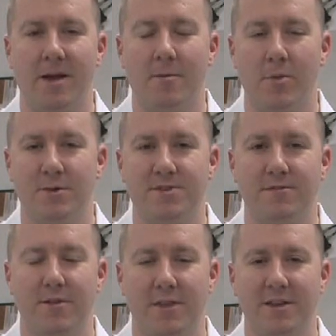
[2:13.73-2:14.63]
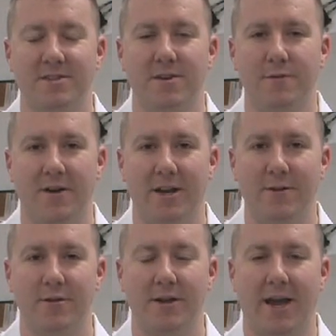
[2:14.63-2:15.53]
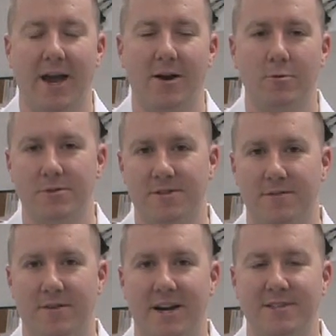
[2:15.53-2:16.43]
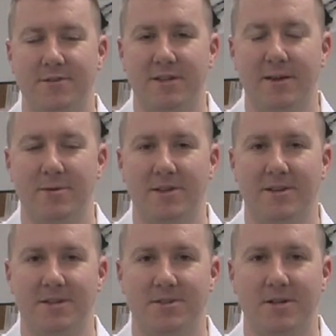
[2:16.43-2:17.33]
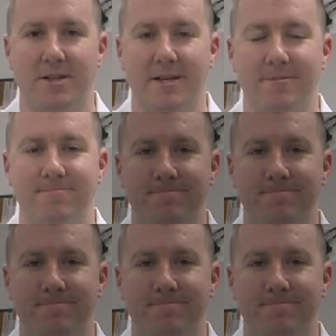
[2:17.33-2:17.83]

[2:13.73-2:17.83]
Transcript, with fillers: and most of the things that you find over the counter will suffice for keeping the denture clean.